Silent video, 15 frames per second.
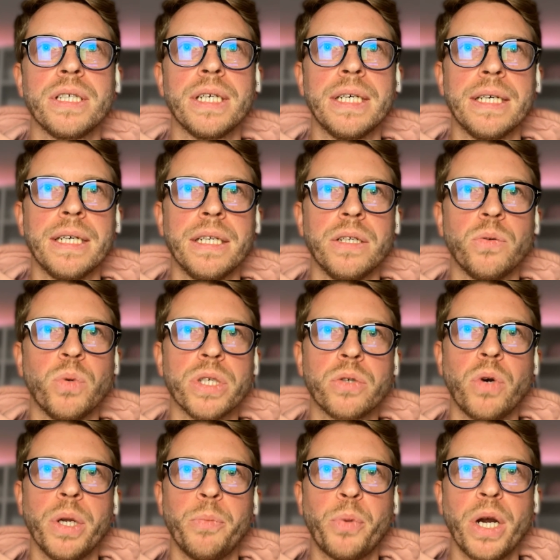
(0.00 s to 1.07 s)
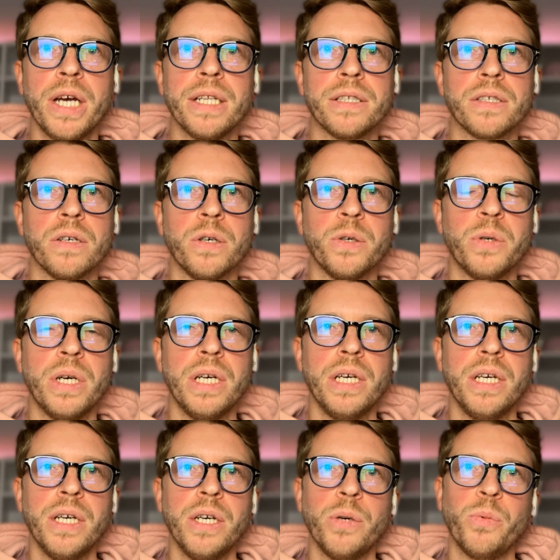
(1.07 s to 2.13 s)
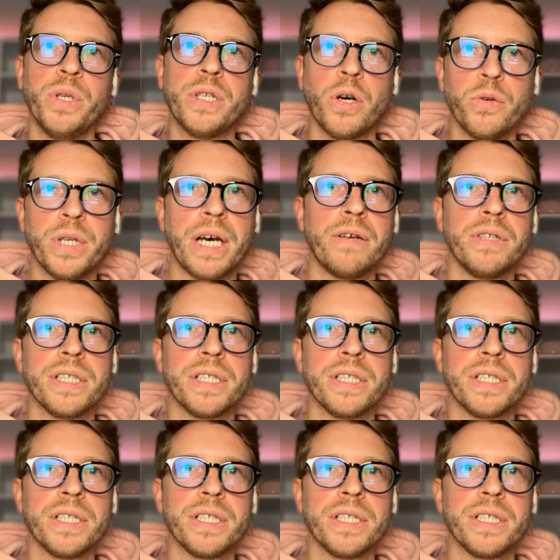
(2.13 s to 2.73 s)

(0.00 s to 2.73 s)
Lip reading: and was quite bright. So we toned down the